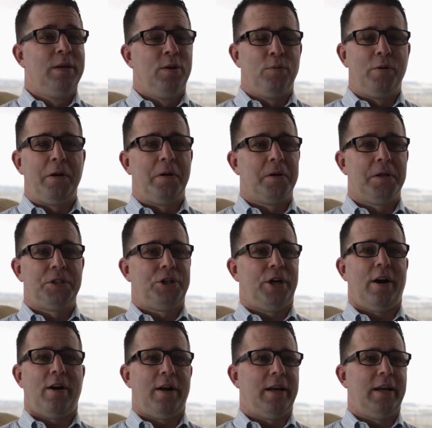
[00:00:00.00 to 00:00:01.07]
We are a
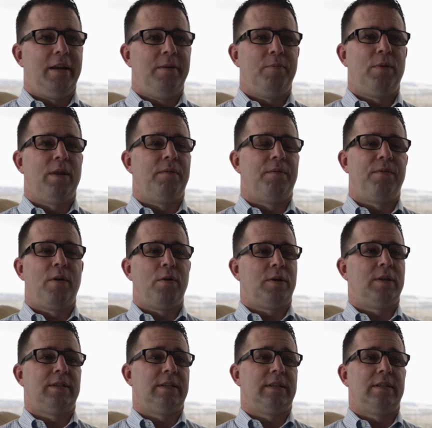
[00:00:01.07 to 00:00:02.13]
charity that
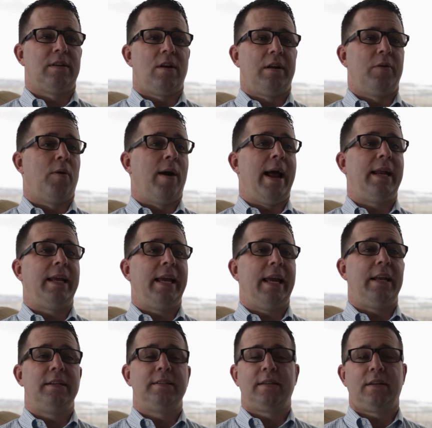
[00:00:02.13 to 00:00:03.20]
focuses on
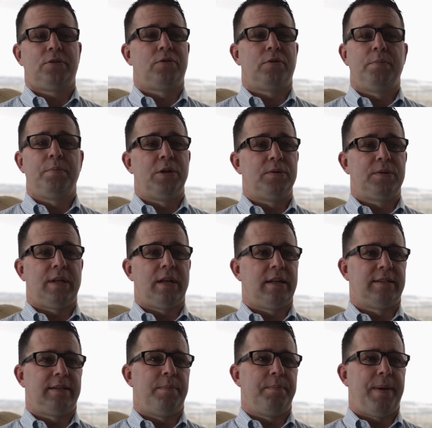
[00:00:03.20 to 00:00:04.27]
eradicating sexual abuse and
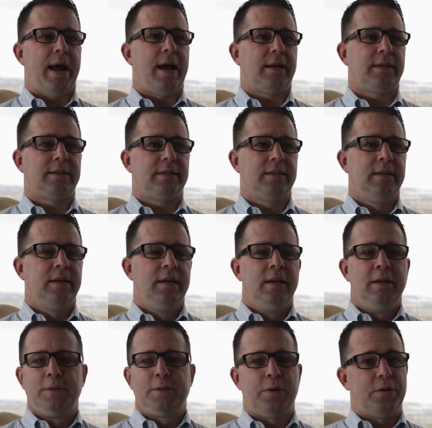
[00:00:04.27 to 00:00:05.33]
its impacts.
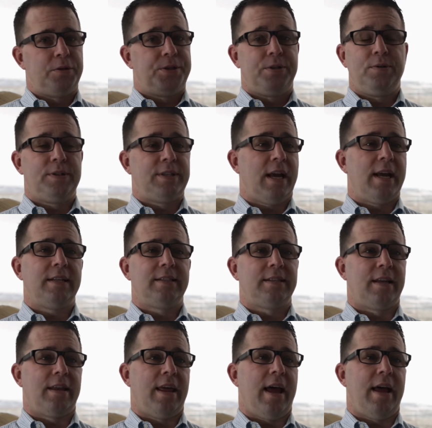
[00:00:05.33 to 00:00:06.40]
So there's two sides
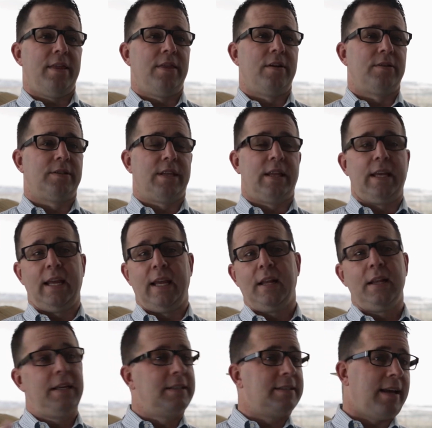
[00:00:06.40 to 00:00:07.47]
to that. There's the
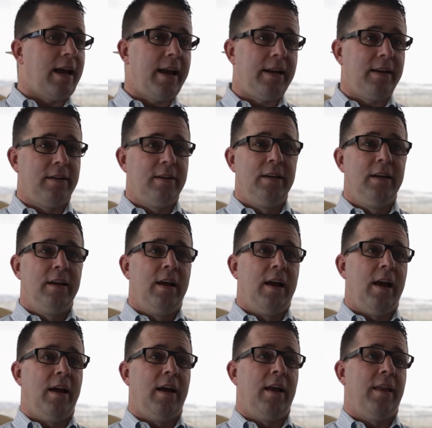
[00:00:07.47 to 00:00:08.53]
healing side,
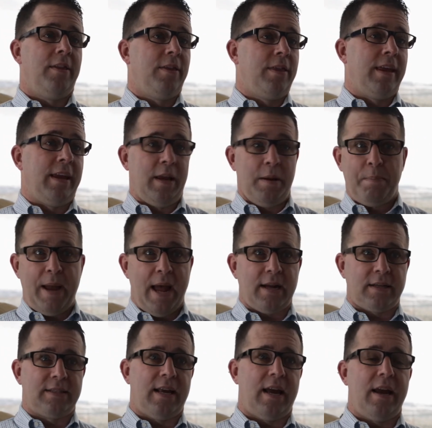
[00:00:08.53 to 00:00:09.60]
the
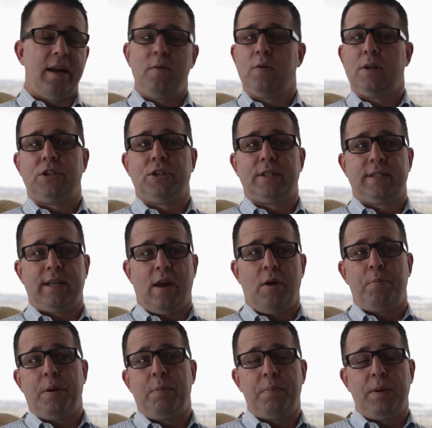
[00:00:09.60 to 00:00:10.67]
impact side, which is
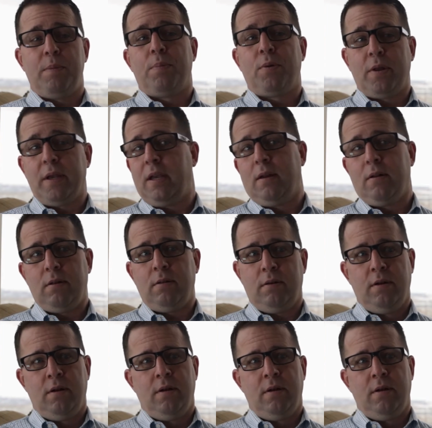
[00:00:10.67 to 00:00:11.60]
helping people heal.